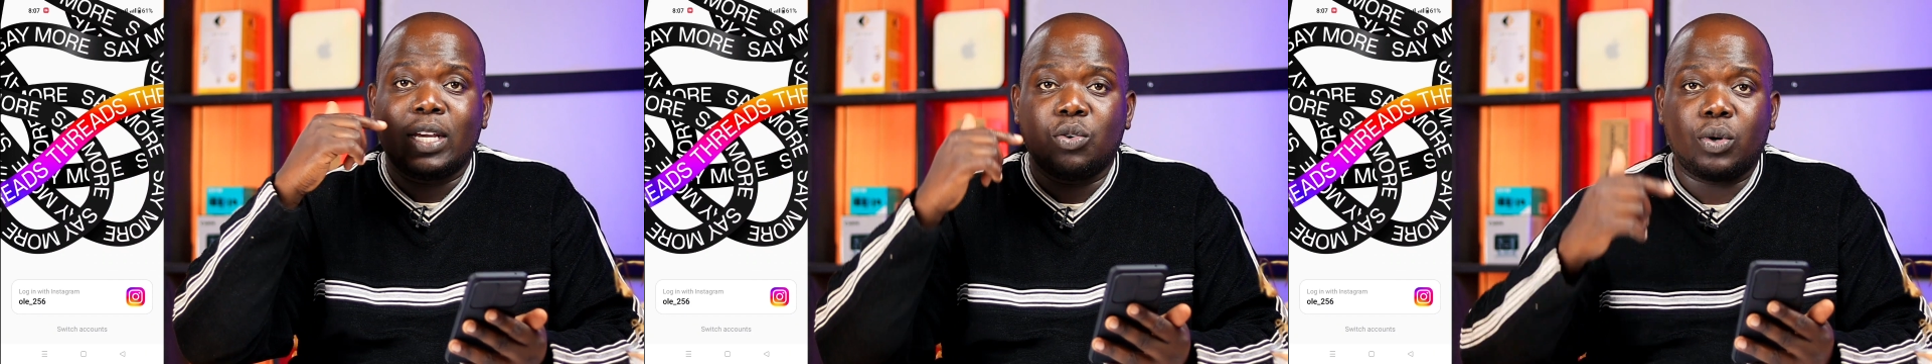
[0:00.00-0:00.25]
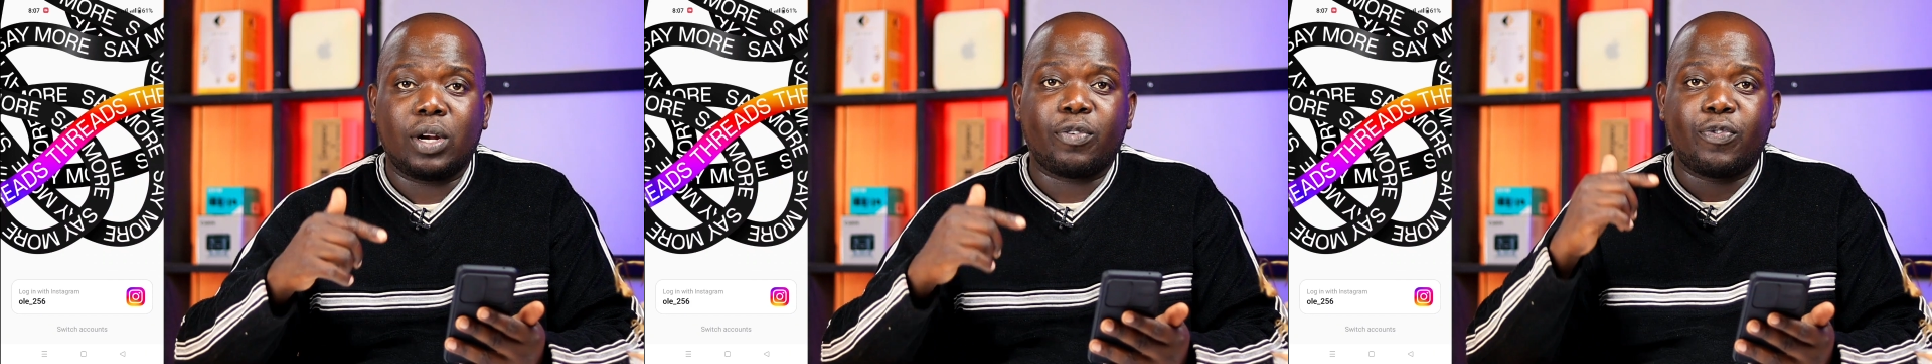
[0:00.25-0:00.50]

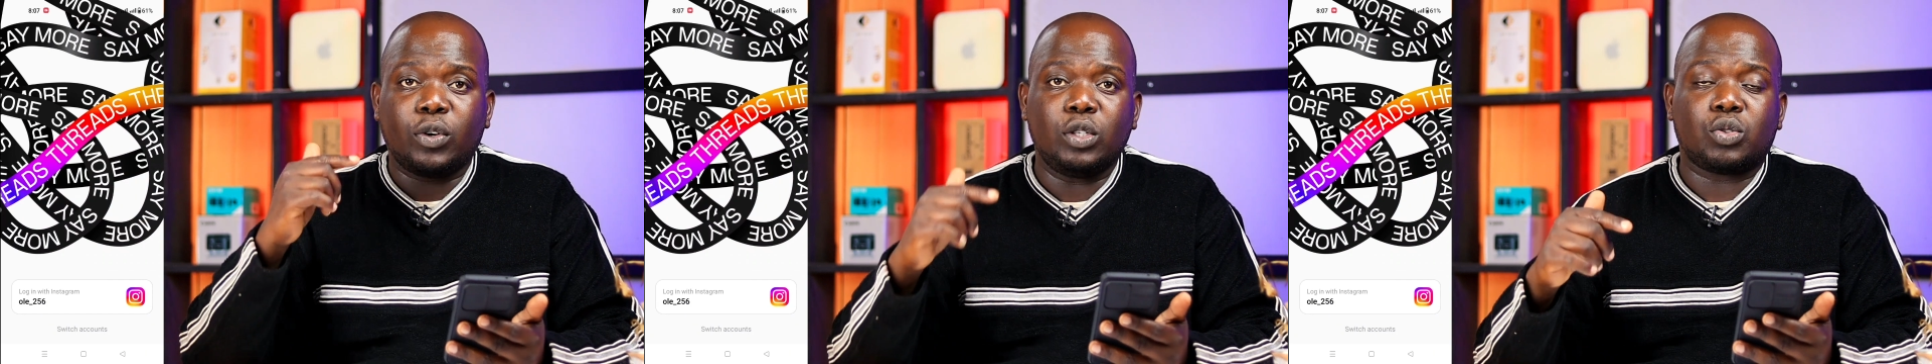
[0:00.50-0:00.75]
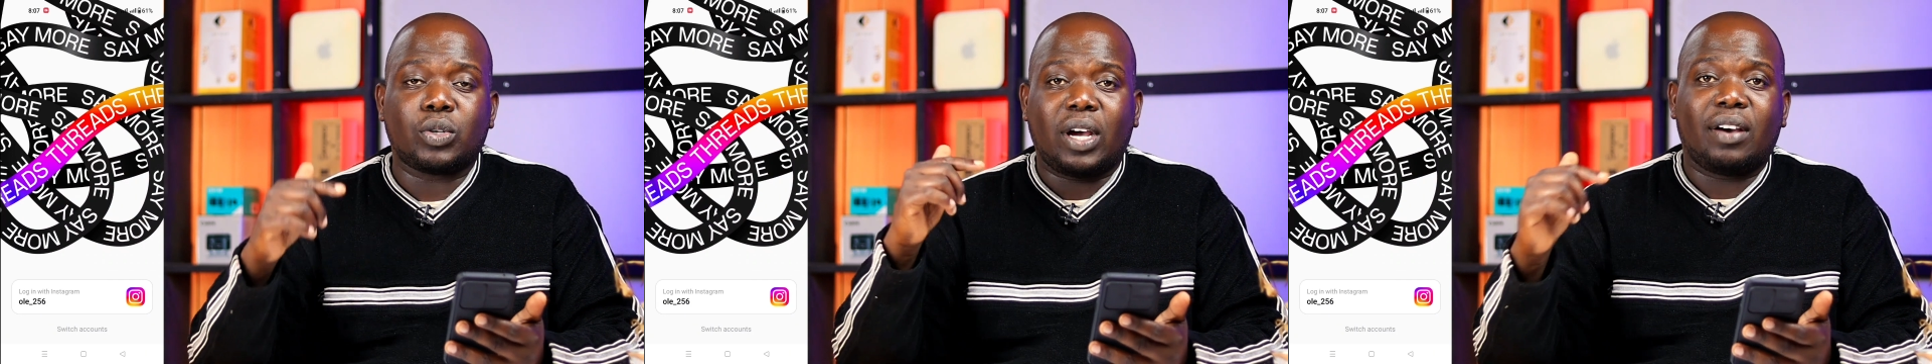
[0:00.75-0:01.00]
in order for
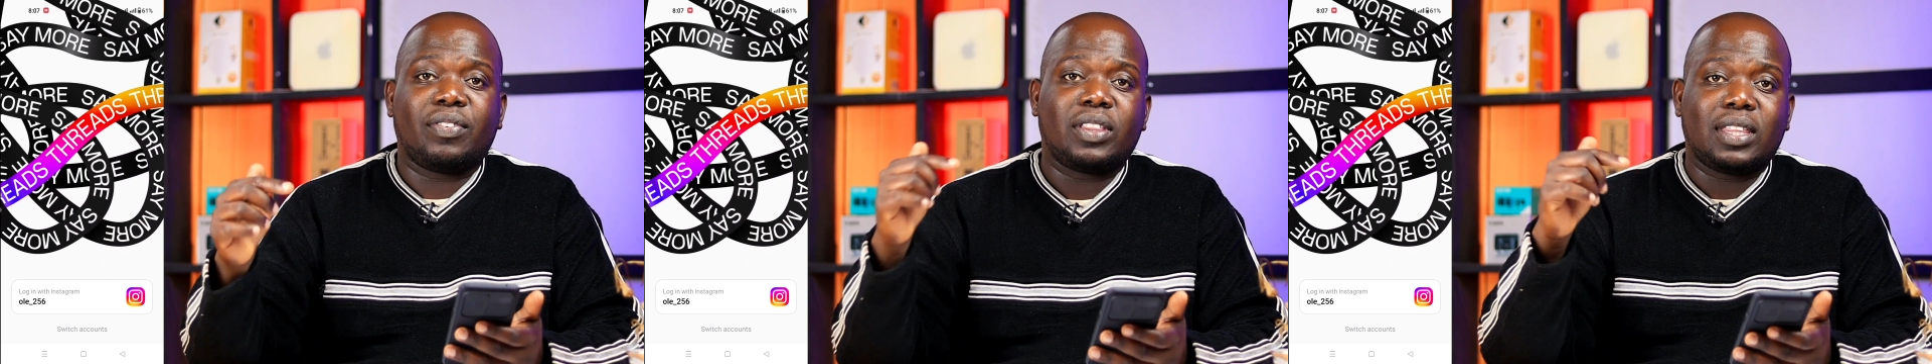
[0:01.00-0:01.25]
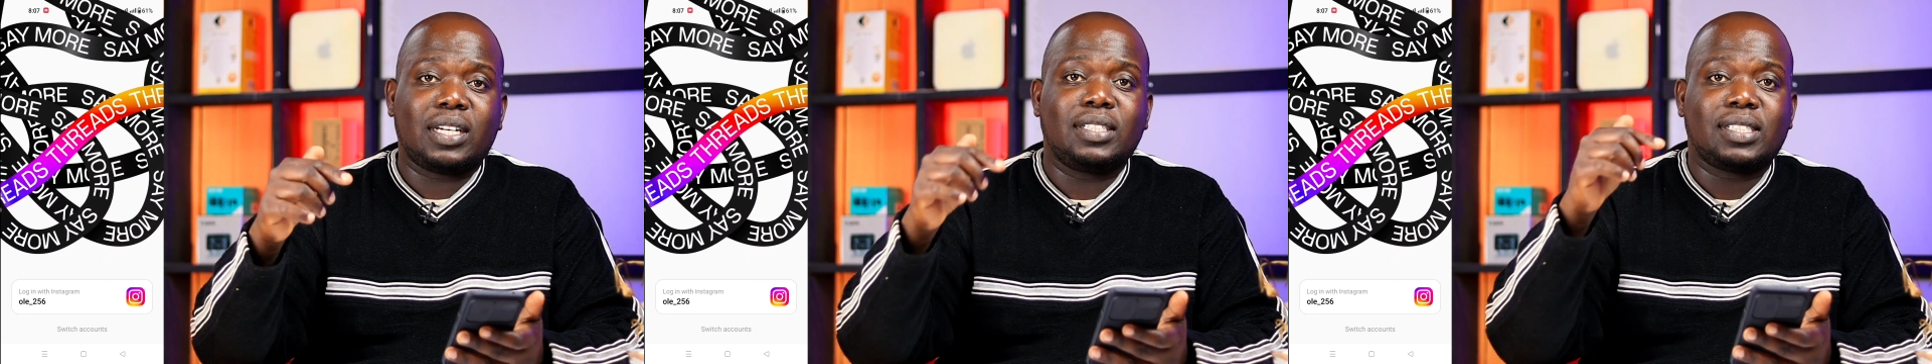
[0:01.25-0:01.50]
you to have
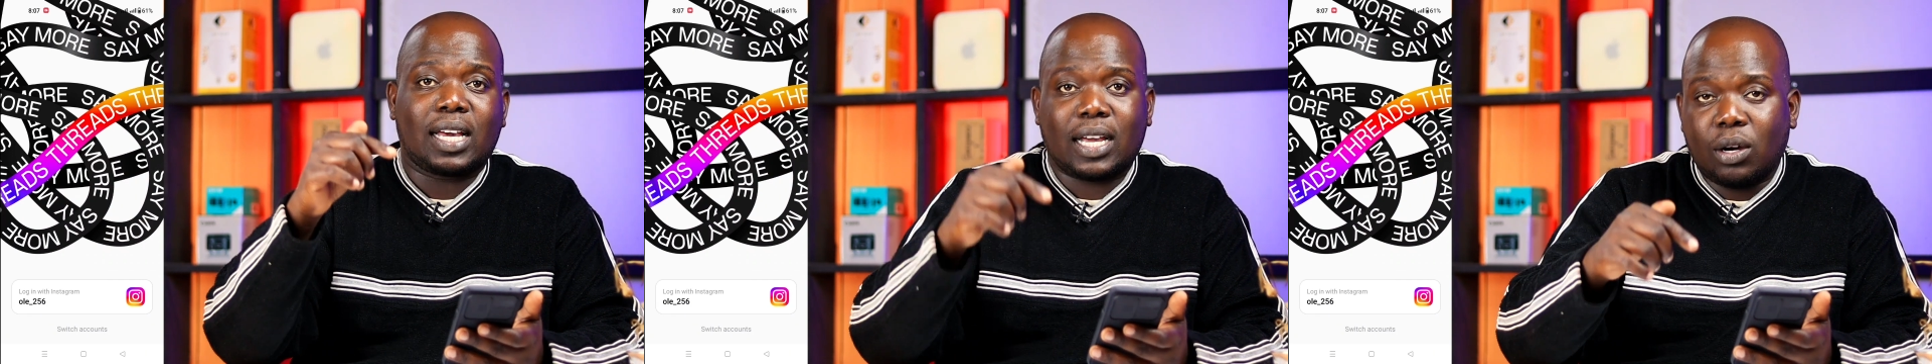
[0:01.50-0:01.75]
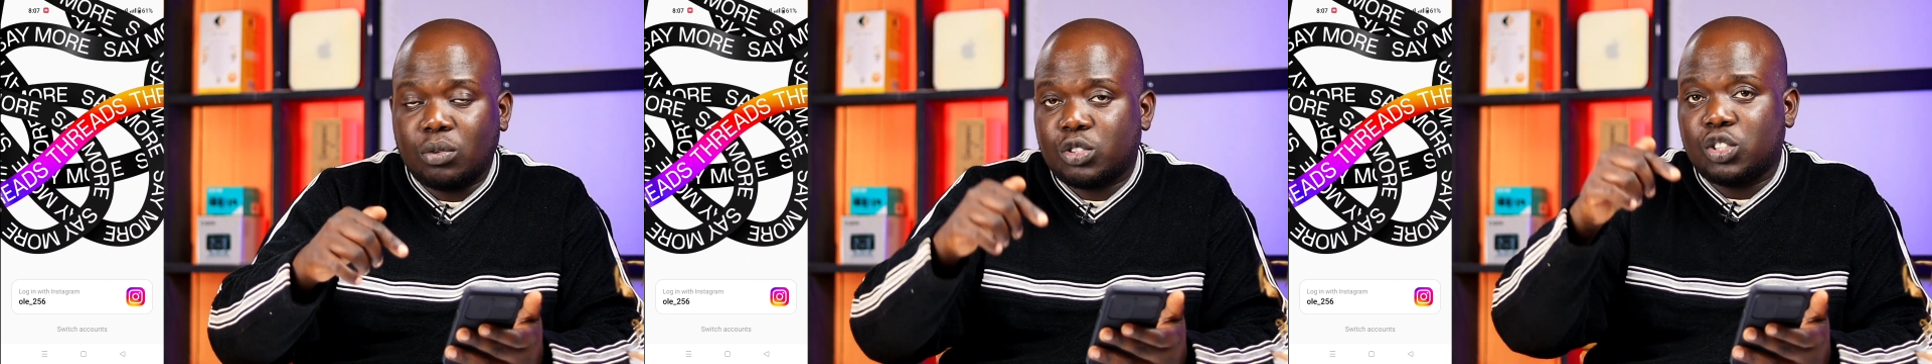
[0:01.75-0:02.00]
a Threads
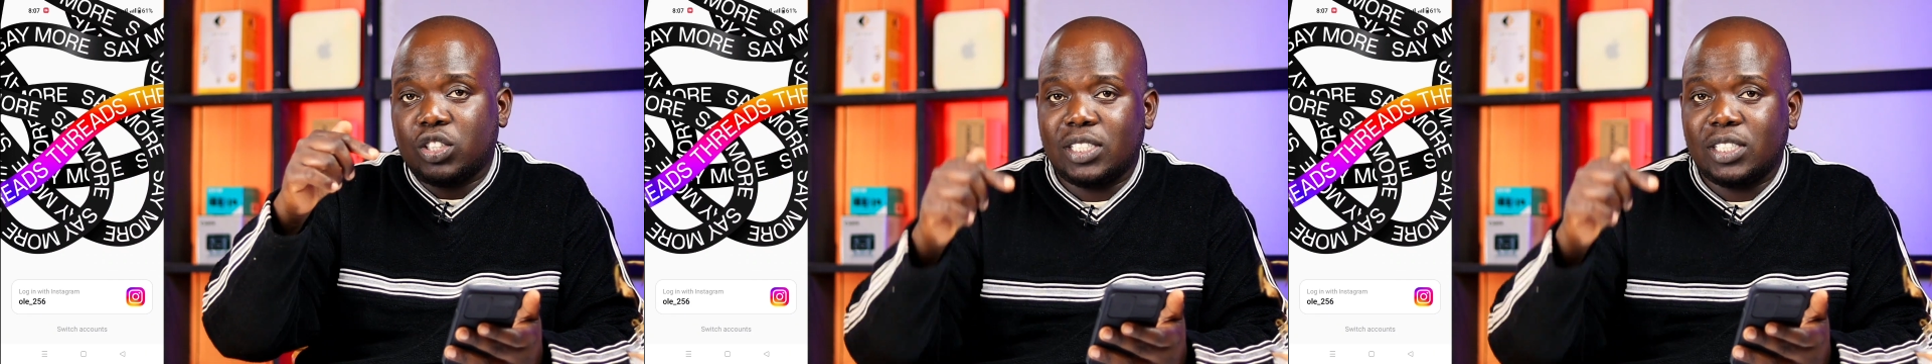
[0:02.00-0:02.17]
account,